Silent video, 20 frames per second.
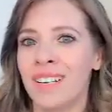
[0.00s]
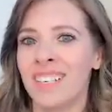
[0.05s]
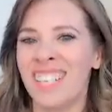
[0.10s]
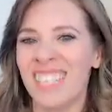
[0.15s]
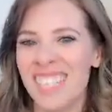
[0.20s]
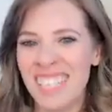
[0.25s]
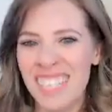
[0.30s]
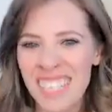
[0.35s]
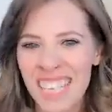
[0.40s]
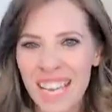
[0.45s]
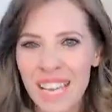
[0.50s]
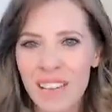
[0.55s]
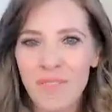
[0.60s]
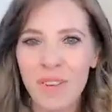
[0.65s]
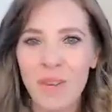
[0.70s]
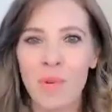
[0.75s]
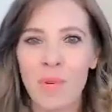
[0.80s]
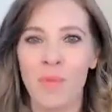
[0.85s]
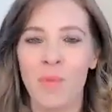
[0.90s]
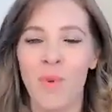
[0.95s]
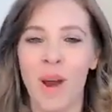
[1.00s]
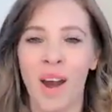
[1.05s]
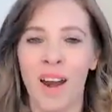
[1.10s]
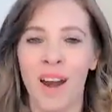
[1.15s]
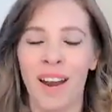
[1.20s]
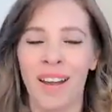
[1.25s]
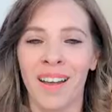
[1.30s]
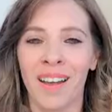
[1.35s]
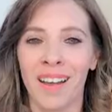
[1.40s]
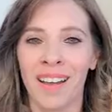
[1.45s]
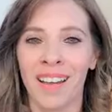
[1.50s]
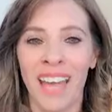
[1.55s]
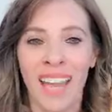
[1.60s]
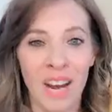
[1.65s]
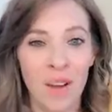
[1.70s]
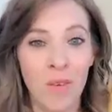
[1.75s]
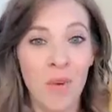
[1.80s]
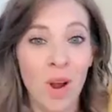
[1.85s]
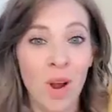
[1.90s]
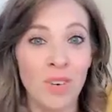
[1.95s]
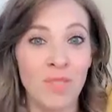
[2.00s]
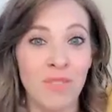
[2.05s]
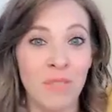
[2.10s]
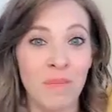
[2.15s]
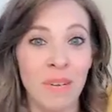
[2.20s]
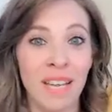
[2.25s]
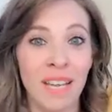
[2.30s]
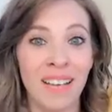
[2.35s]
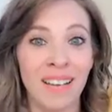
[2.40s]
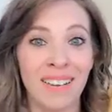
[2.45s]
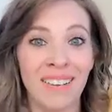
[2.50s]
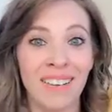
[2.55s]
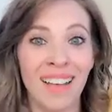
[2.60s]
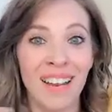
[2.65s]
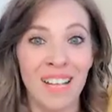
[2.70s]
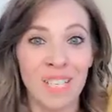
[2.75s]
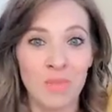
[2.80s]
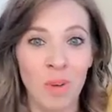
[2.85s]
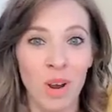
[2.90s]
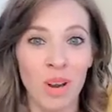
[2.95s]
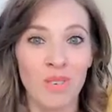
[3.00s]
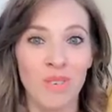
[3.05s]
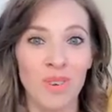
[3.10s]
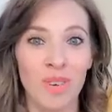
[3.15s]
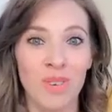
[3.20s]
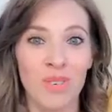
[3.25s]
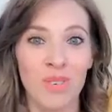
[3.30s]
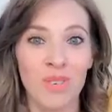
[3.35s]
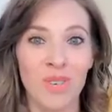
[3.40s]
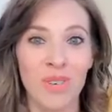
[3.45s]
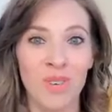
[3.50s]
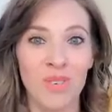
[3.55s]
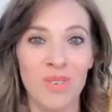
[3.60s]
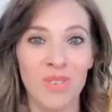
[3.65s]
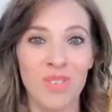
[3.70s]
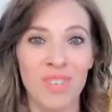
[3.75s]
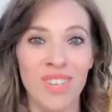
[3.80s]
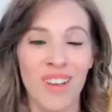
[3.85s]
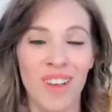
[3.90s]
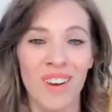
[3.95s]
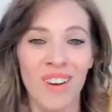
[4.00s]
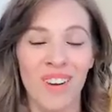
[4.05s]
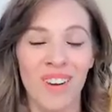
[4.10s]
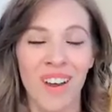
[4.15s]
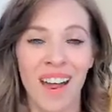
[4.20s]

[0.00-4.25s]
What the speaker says: to see if it would work. And it worked for me, and it's worked for you too. So